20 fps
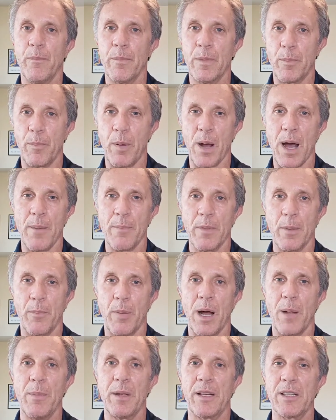the
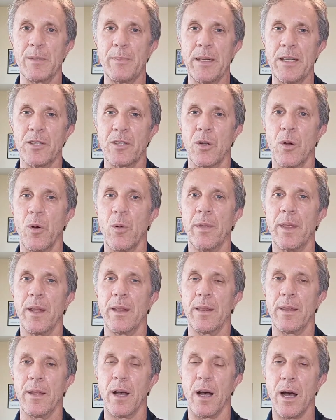public is being told
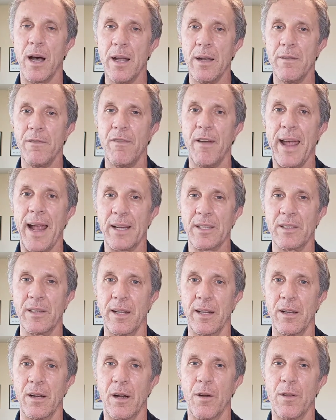that the
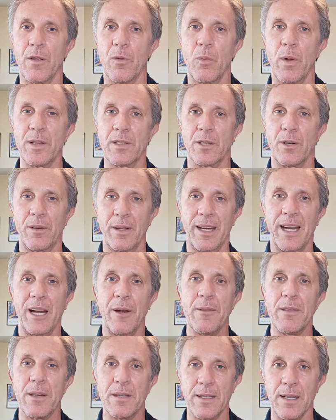unvaccinated are the ones that are
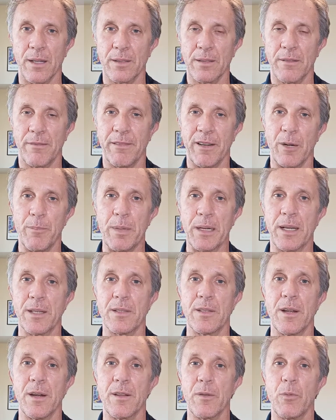carrying the Delta variant because
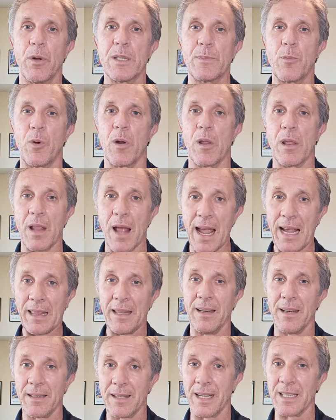they're the ones more
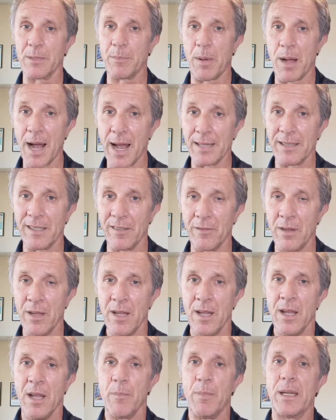likely to test positive
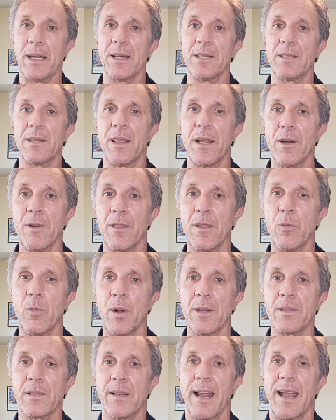because they're the
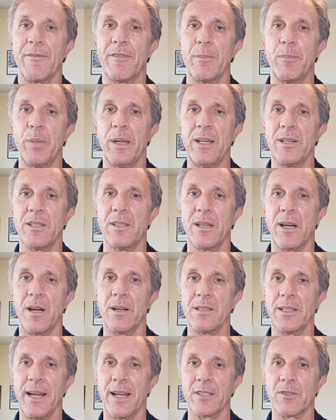ones that are having
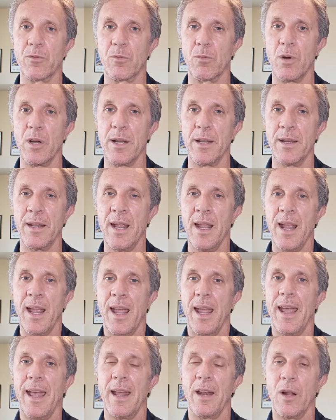PCR tests run
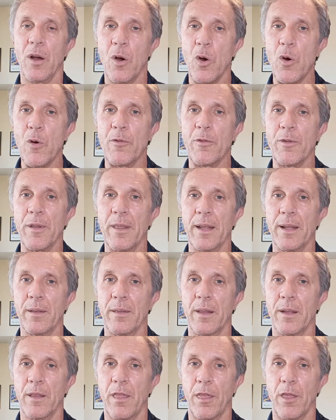at over
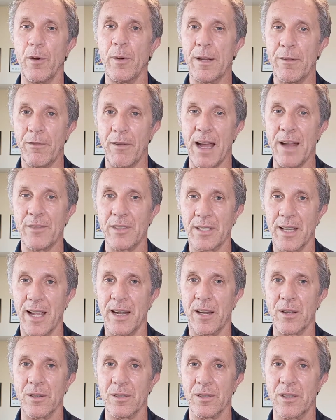the 35
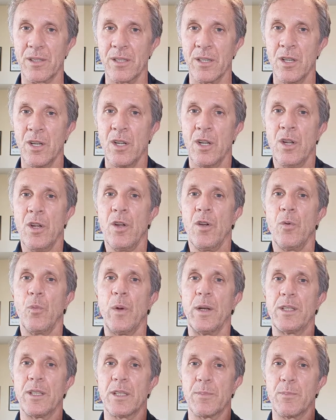cycles,
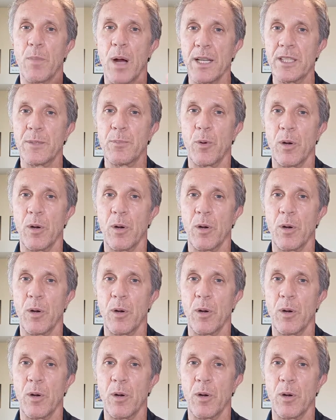which is much